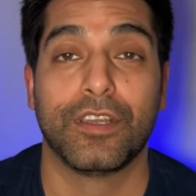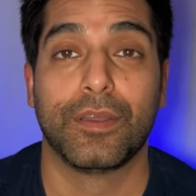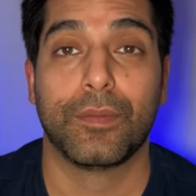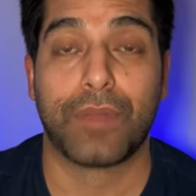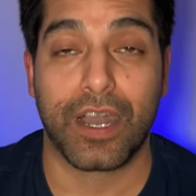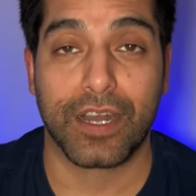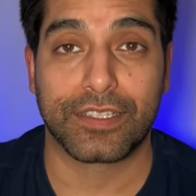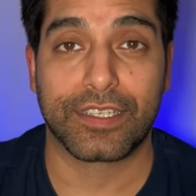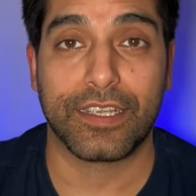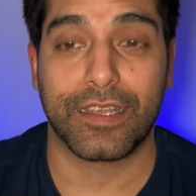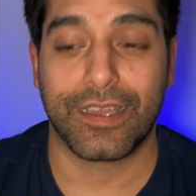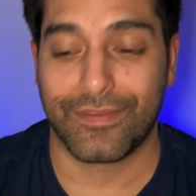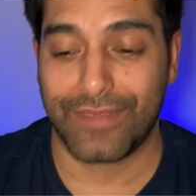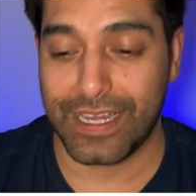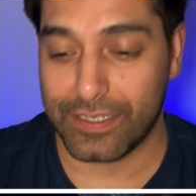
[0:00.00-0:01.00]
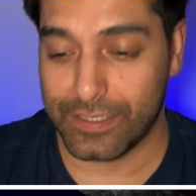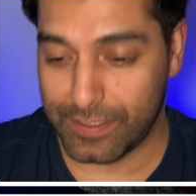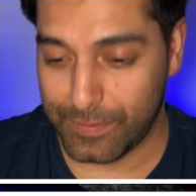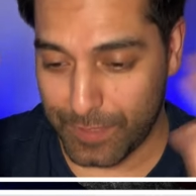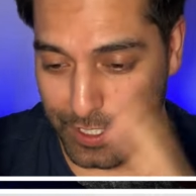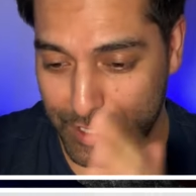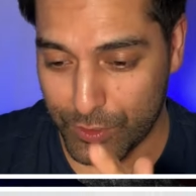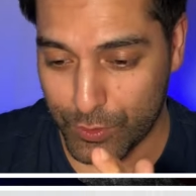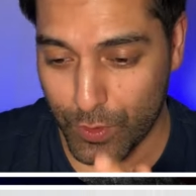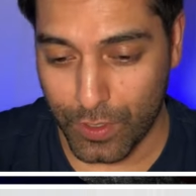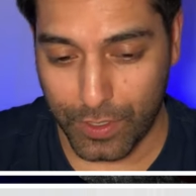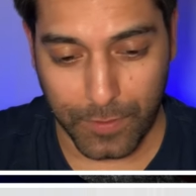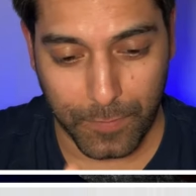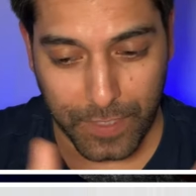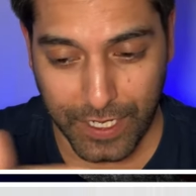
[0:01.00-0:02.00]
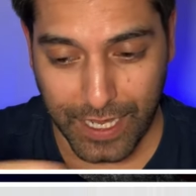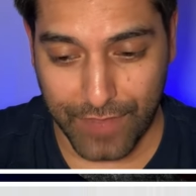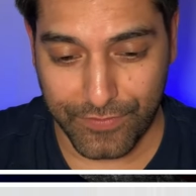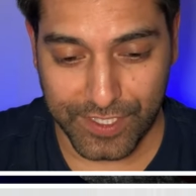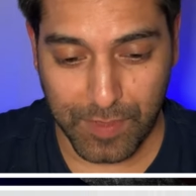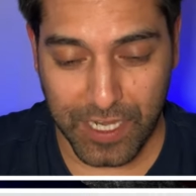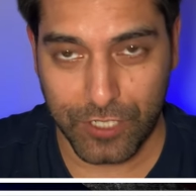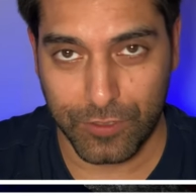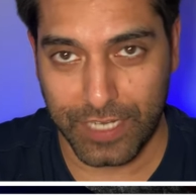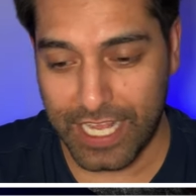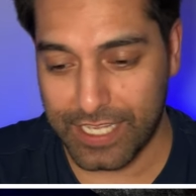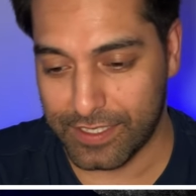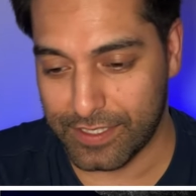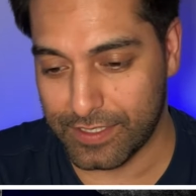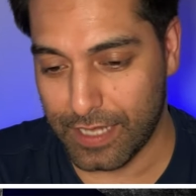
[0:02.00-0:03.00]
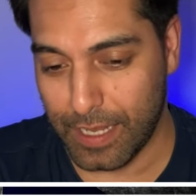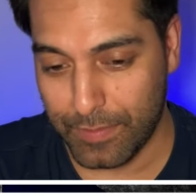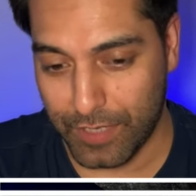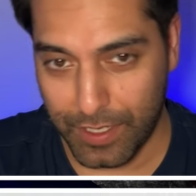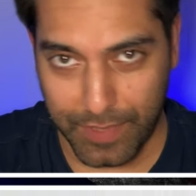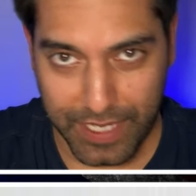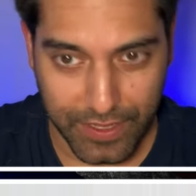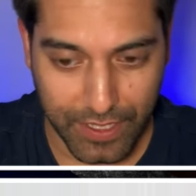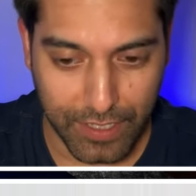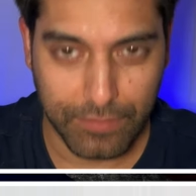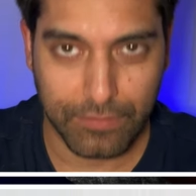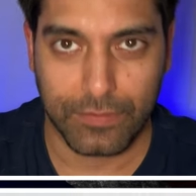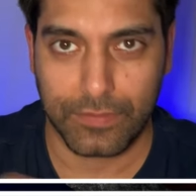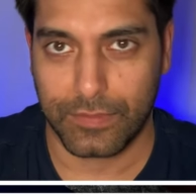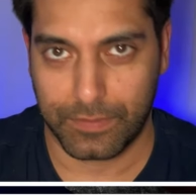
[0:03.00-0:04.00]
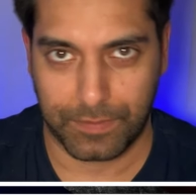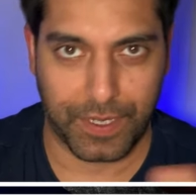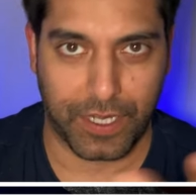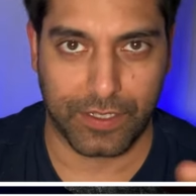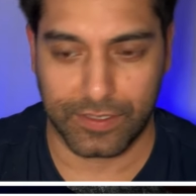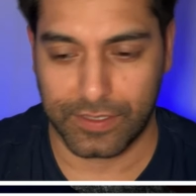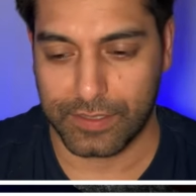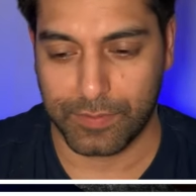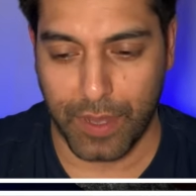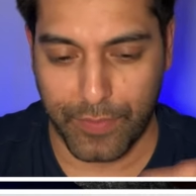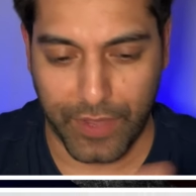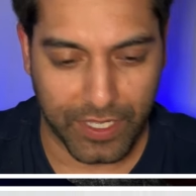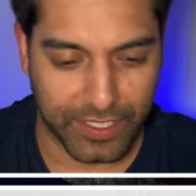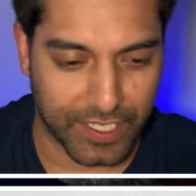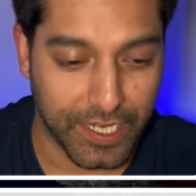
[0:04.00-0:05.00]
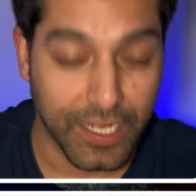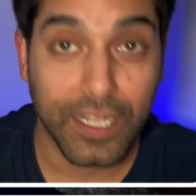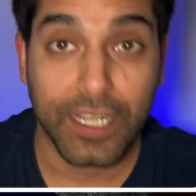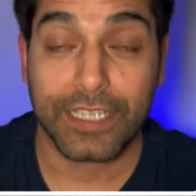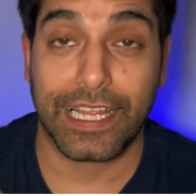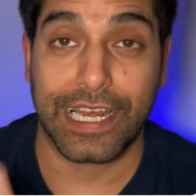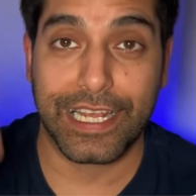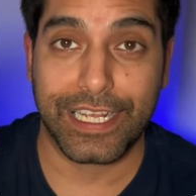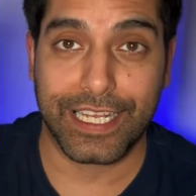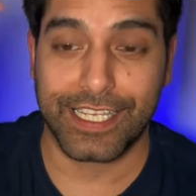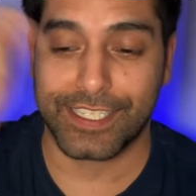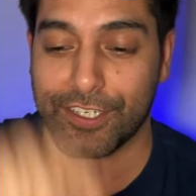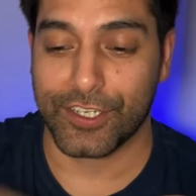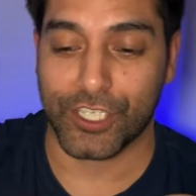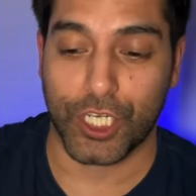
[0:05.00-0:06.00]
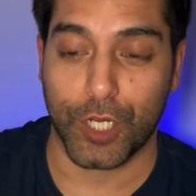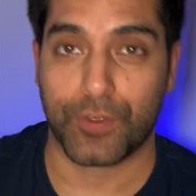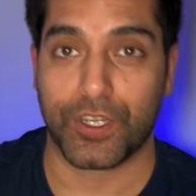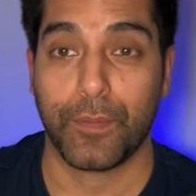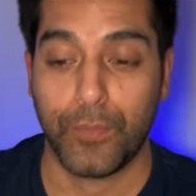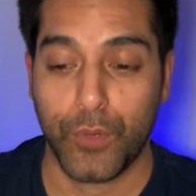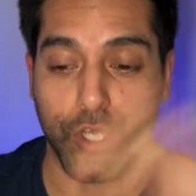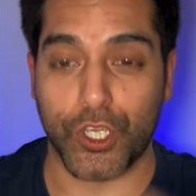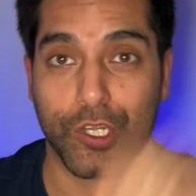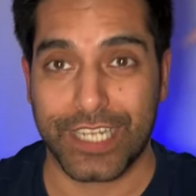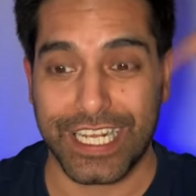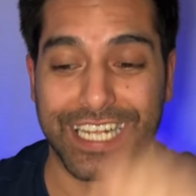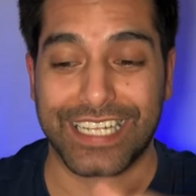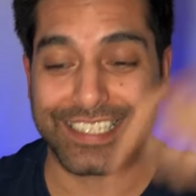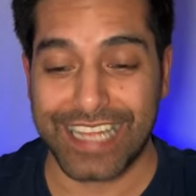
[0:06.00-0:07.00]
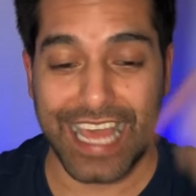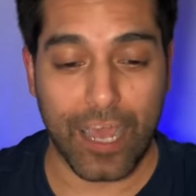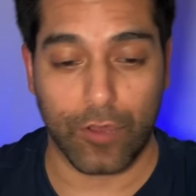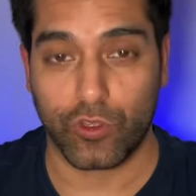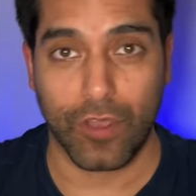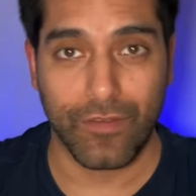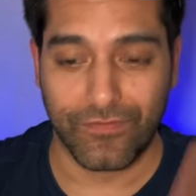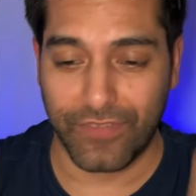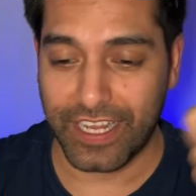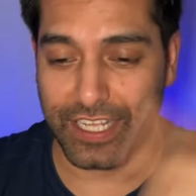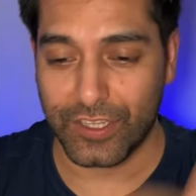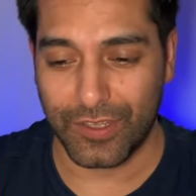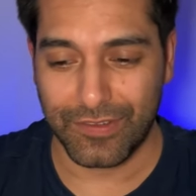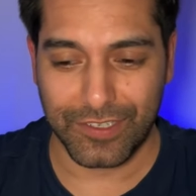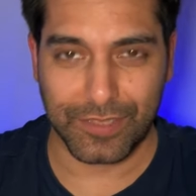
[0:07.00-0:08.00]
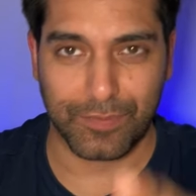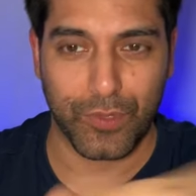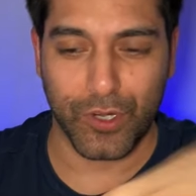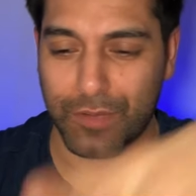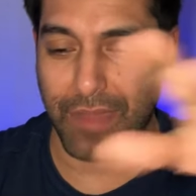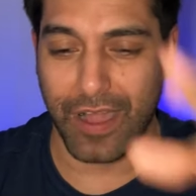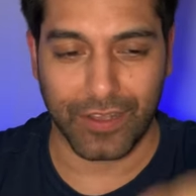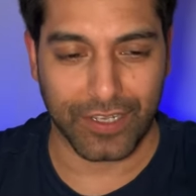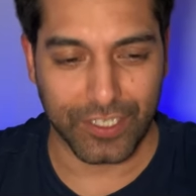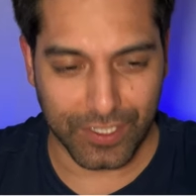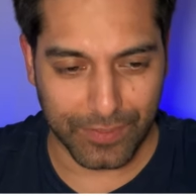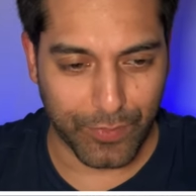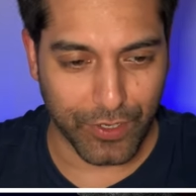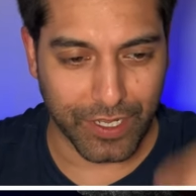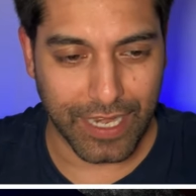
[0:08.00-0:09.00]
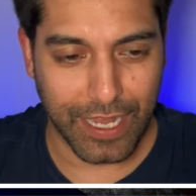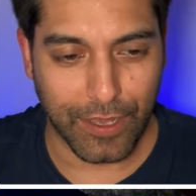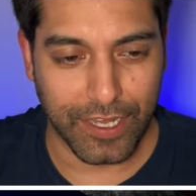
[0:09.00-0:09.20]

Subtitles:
Party, event. We're going to talk. We're going to have special guests. I'm going to be there, because it's my party. The link is in the description. Book your tickets now. Don't forget, don't just bookmark it. Just book it now.